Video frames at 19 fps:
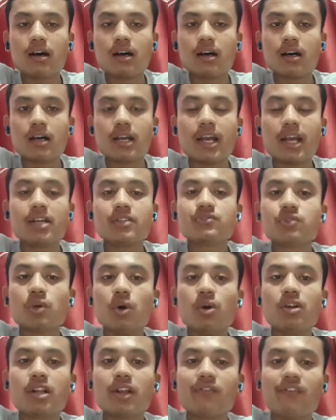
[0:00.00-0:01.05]
Here
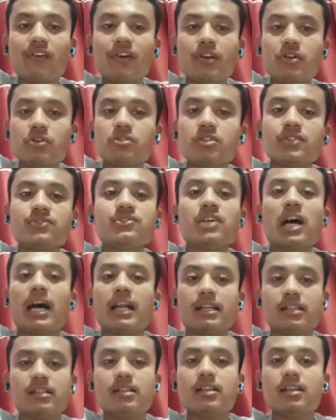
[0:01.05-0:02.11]
soul referred to the
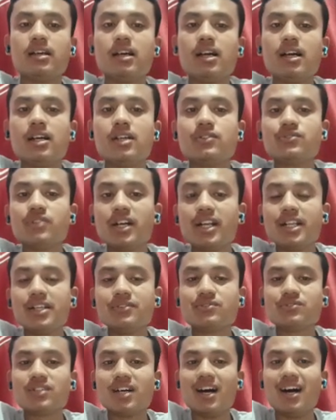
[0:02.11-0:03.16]
sun. Sun
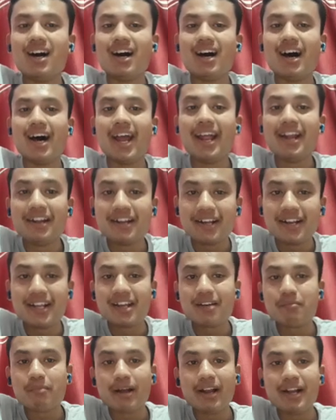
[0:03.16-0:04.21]
is
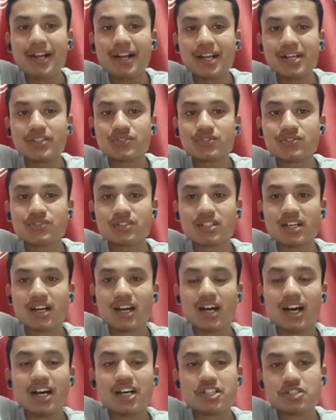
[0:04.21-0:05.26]
entering Belinda's
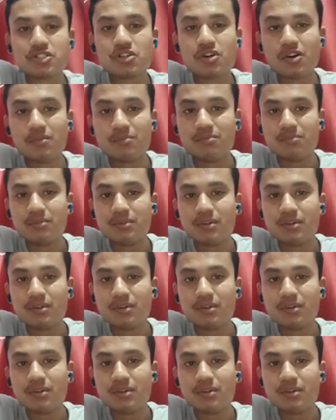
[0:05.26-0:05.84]
room,